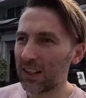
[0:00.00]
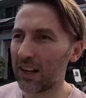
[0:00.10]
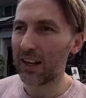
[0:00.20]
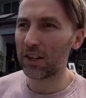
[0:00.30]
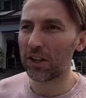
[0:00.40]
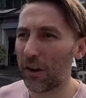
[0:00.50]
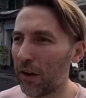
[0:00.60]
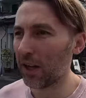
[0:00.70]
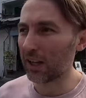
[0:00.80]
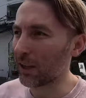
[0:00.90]
learn
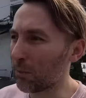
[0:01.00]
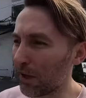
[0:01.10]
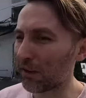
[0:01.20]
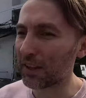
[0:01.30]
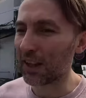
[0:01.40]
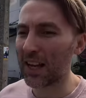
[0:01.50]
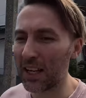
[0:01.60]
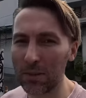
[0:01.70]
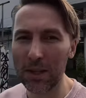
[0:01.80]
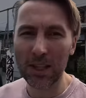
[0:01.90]
a little bit of the
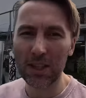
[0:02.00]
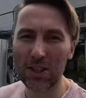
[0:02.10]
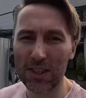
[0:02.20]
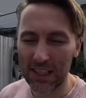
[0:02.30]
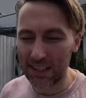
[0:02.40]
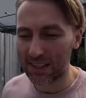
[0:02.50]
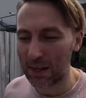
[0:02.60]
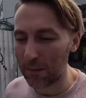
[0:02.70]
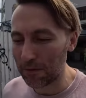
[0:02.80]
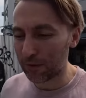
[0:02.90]
language, taste
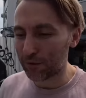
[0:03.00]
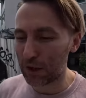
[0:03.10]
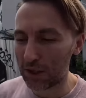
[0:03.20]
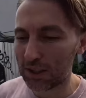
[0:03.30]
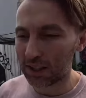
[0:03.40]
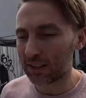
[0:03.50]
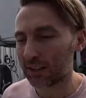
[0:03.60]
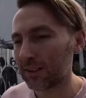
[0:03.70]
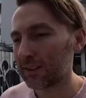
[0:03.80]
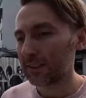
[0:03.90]
some of the food.
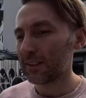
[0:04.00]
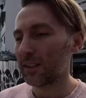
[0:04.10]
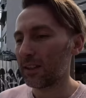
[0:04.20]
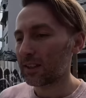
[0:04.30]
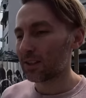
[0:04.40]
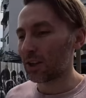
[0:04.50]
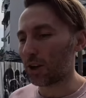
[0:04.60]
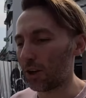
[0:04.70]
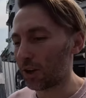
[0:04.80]
So